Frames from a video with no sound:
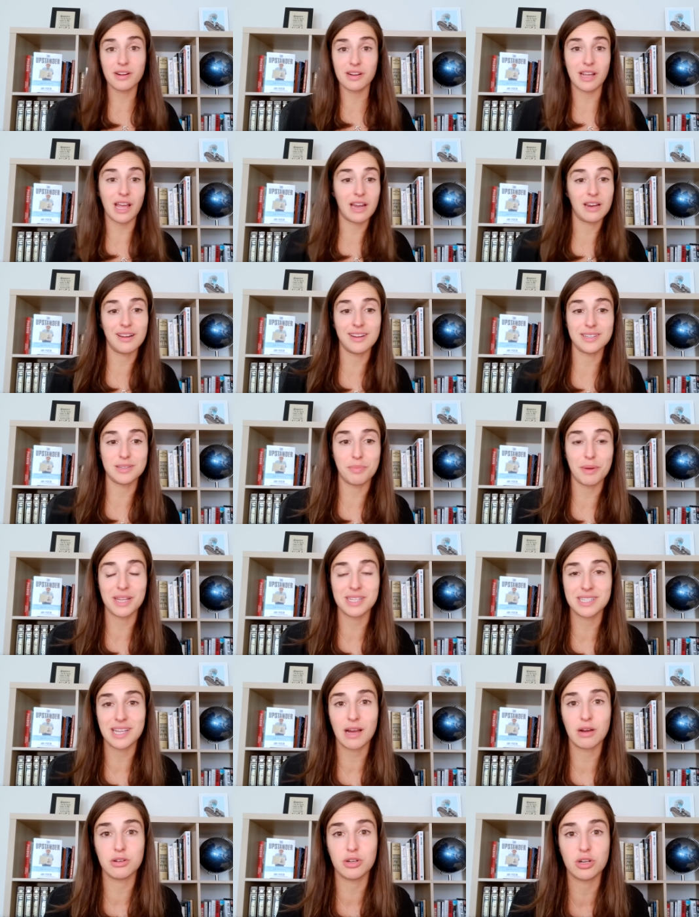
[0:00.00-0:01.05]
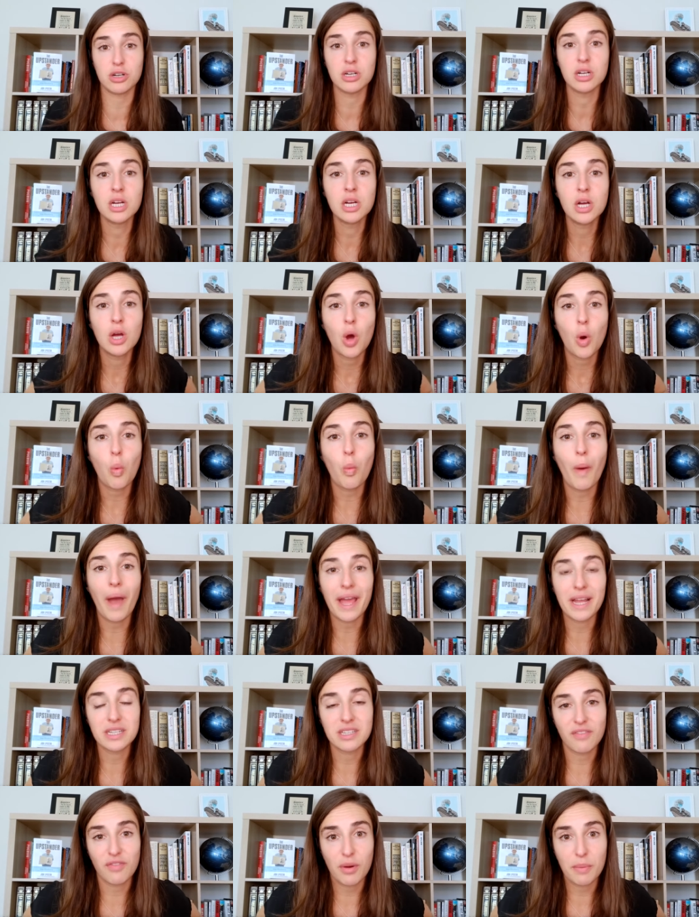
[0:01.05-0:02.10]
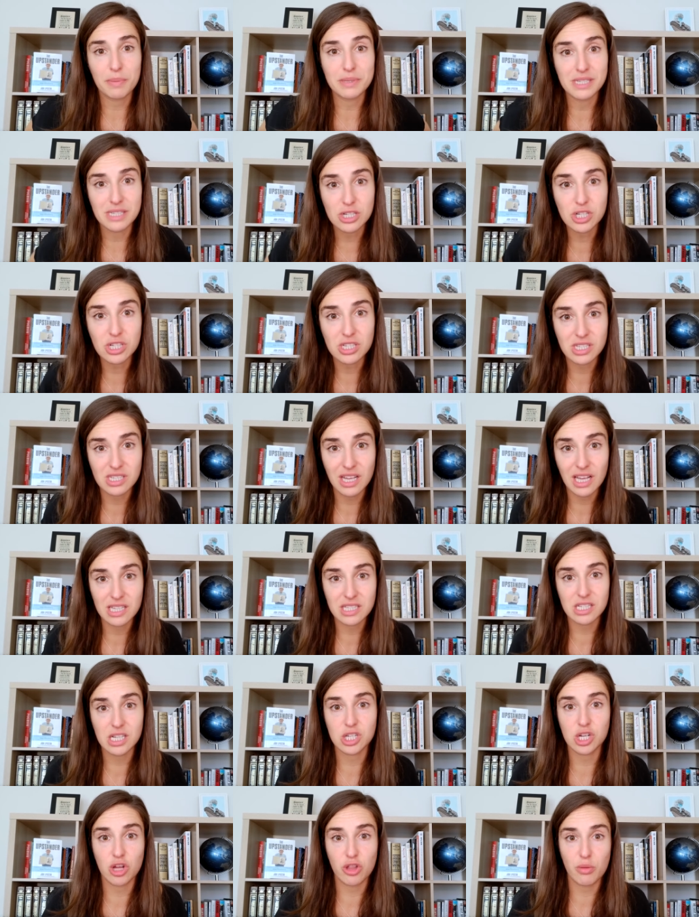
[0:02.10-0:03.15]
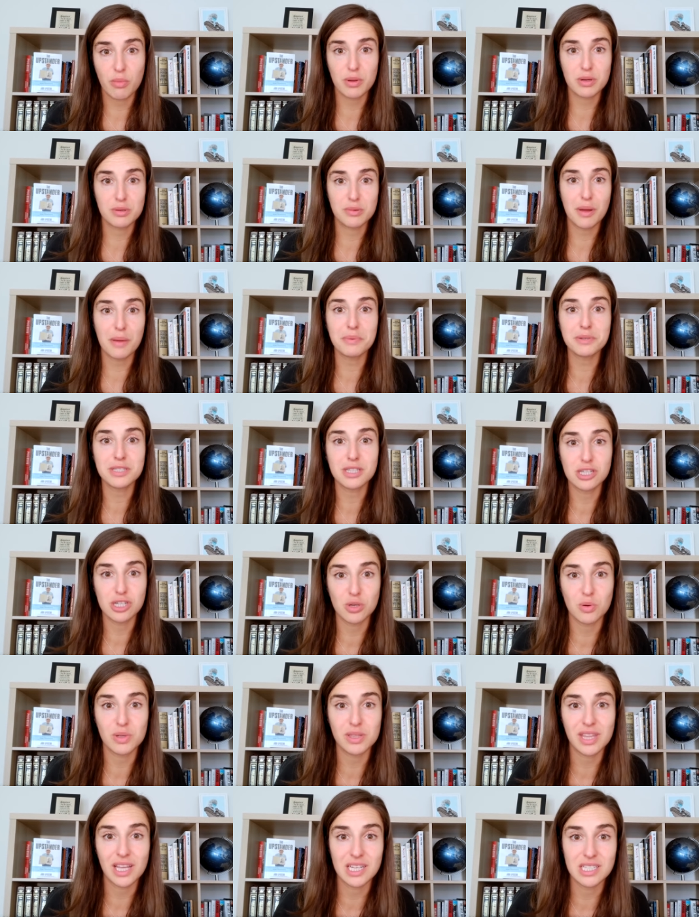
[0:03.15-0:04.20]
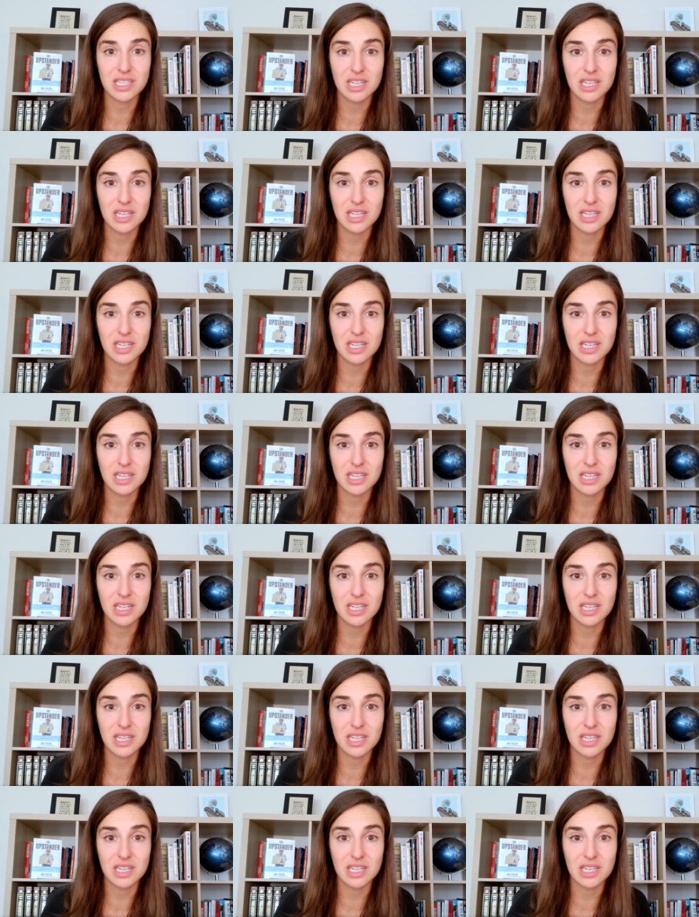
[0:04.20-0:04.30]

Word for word: Again, it depends how you're weighing different positions against each other, but to be able to do what they